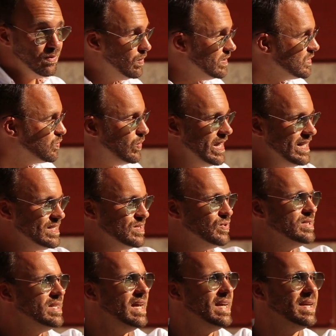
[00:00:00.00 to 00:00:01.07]
what's great is
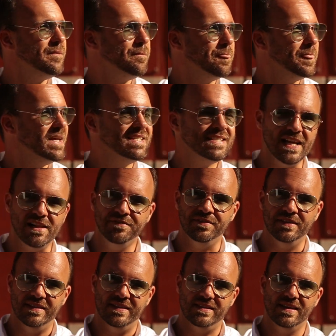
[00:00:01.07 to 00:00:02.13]
to take
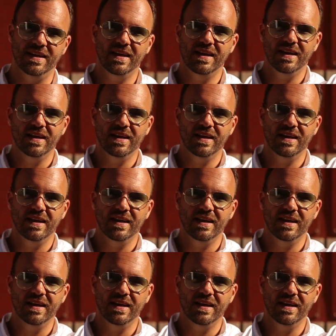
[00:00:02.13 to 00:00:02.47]
selfies.